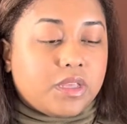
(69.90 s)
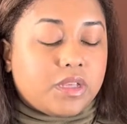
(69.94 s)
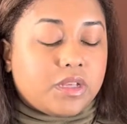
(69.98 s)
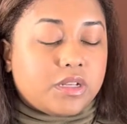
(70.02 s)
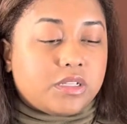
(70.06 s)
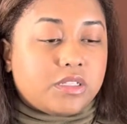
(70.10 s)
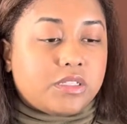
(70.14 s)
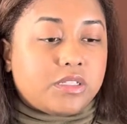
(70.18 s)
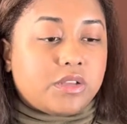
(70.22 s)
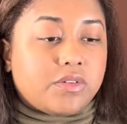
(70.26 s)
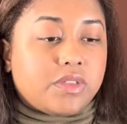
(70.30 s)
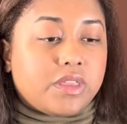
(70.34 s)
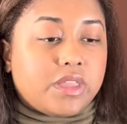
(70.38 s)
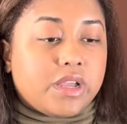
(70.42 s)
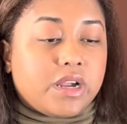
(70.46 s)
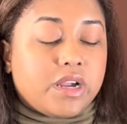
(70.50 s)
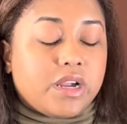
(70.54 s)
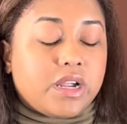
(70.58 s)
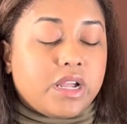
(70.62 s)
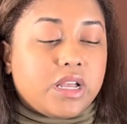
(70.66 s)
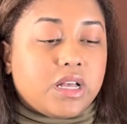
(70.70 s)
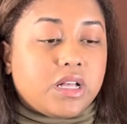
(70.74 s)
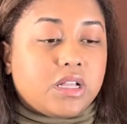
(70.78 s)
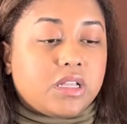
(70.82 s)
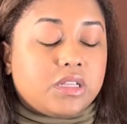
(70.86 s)
So there
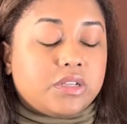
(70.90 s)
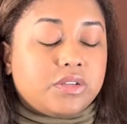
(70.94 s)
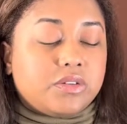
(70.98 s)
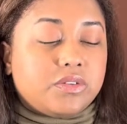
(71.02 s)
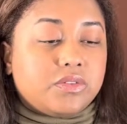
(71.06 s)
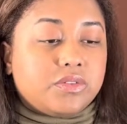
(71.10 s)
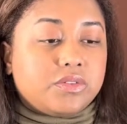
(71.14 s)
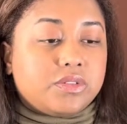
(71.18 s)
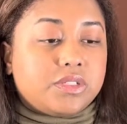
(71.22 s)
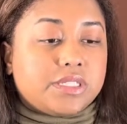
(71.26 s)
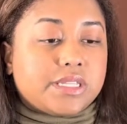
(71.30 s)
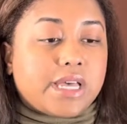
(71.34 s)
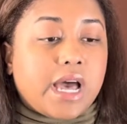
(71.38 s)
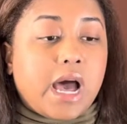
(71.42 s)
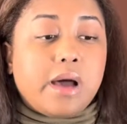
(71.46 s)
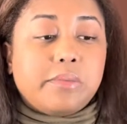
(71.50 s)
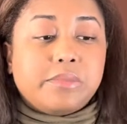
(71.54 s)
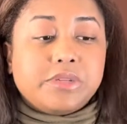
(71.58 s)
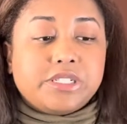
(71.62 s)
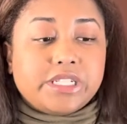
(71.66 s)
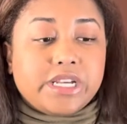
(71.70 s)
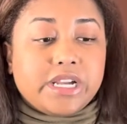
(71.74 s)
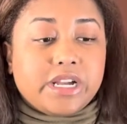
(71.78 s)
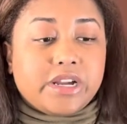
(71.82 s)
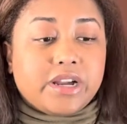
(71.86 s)
includes
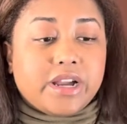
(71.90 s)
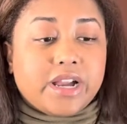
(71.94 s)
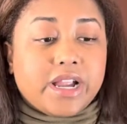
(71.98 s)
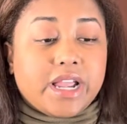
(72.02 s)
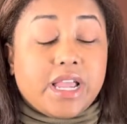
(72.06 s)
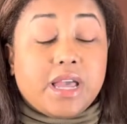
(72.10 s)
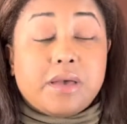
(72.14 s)
commentary